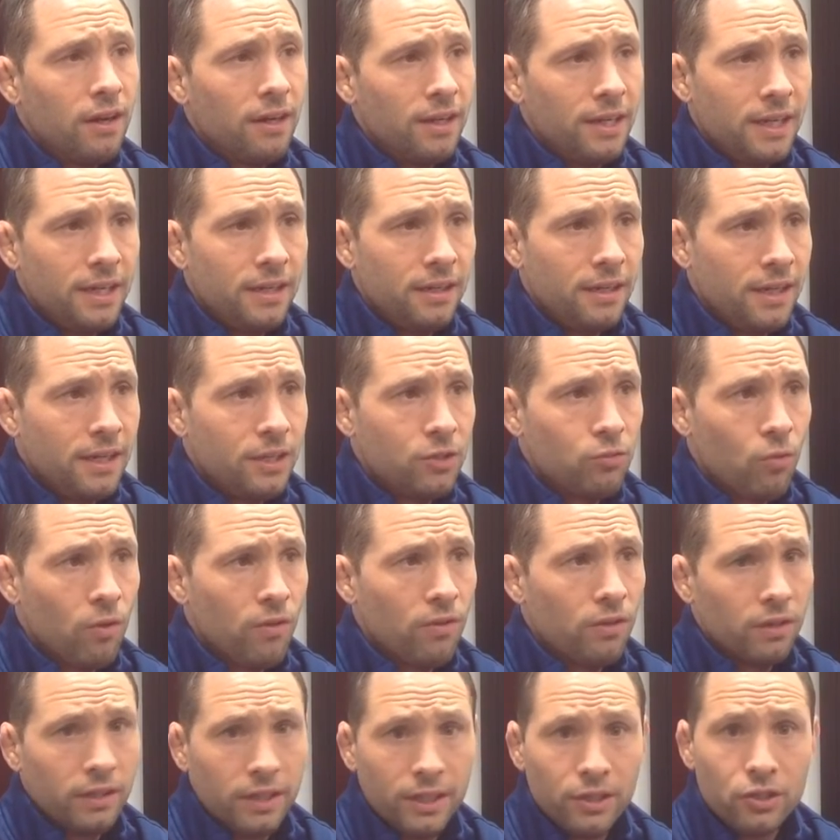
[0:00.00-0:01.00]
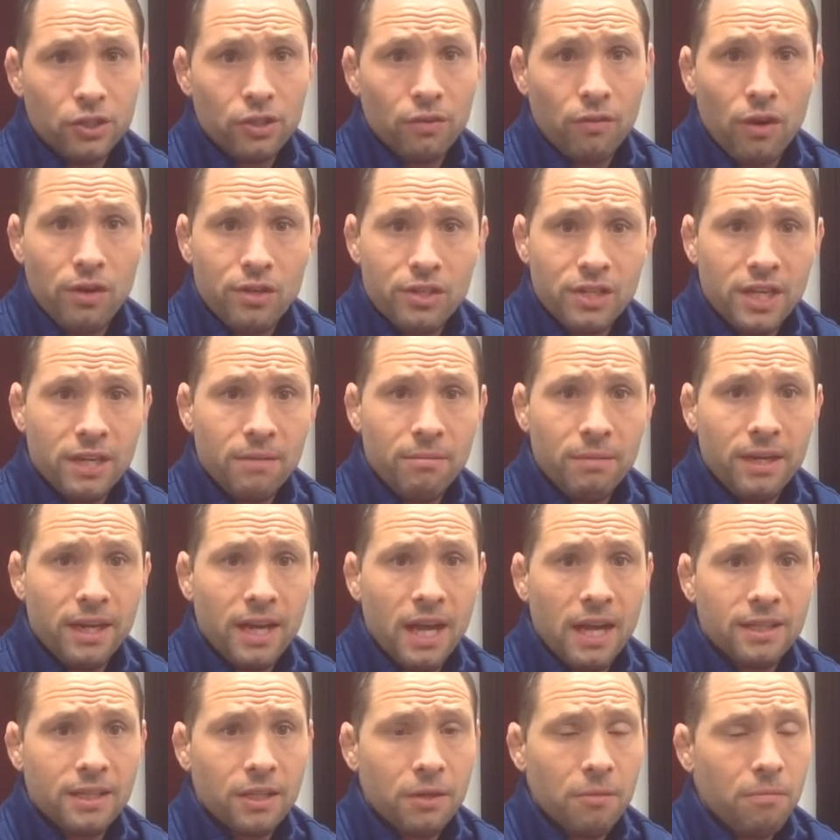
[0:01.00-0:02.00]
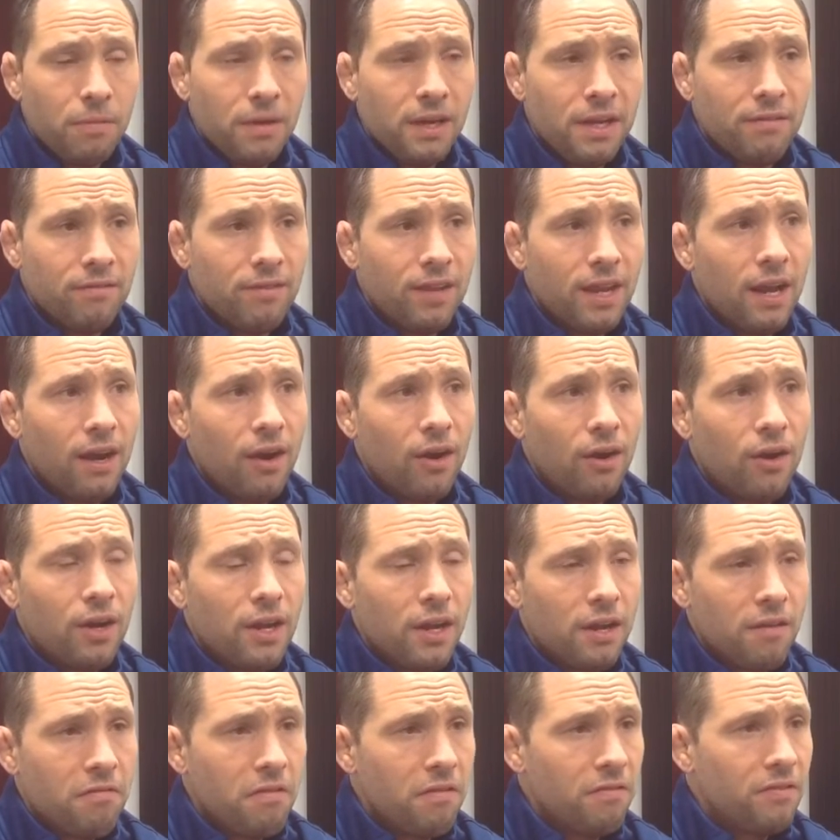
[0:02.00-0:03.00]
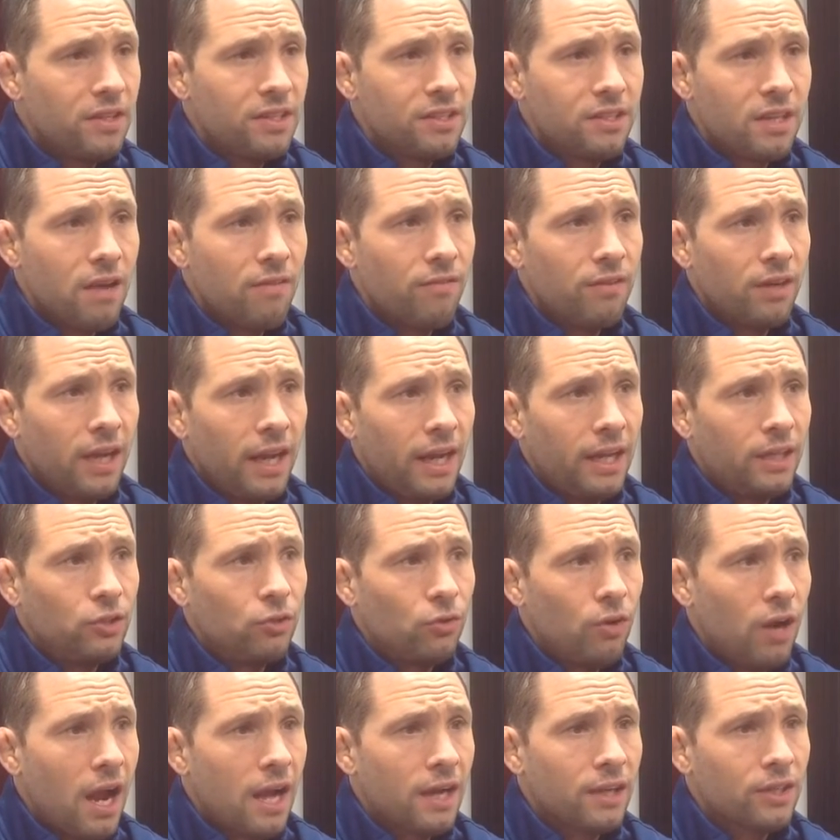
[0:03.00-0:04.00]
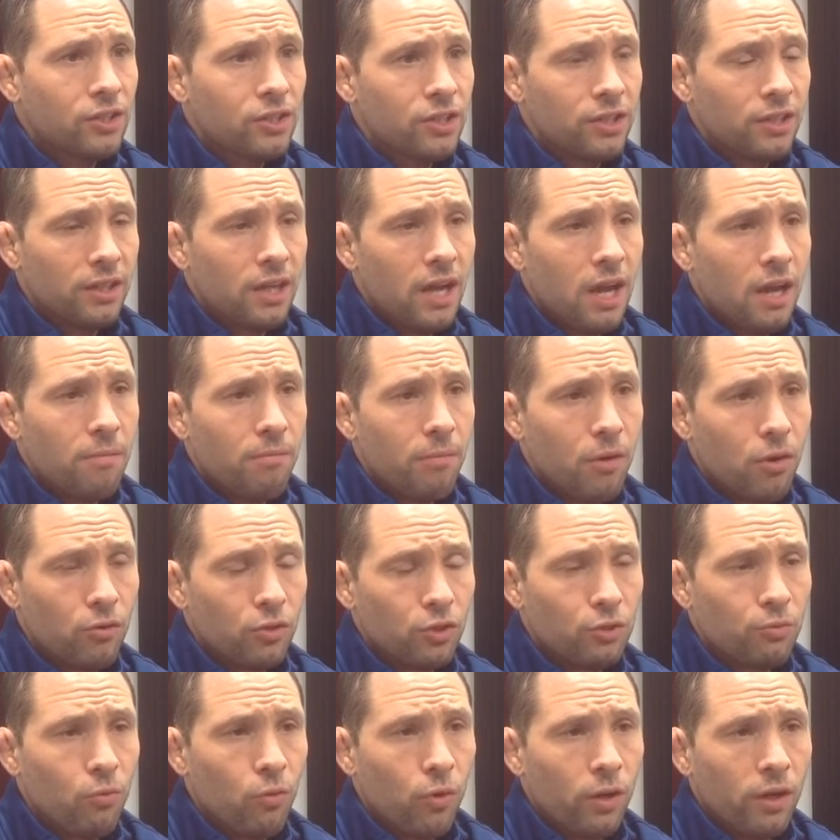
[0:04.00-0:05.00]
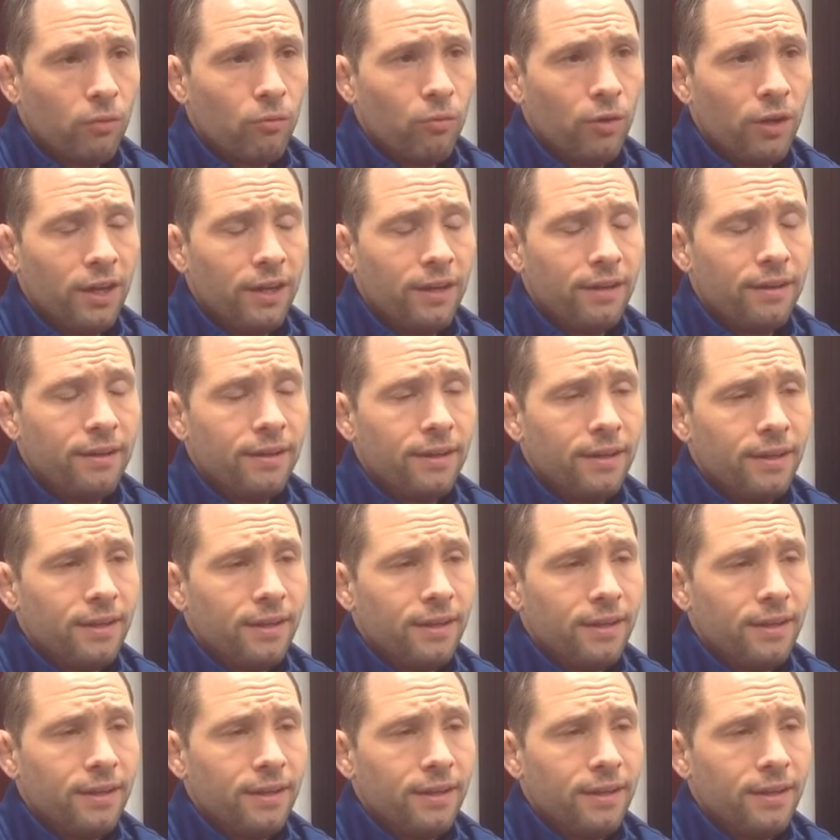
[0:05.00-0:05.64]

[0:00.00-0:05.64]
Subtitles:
He's one of the leaders of our team. He got to compete there. 57, Andrew Atkinson got a bonus point win.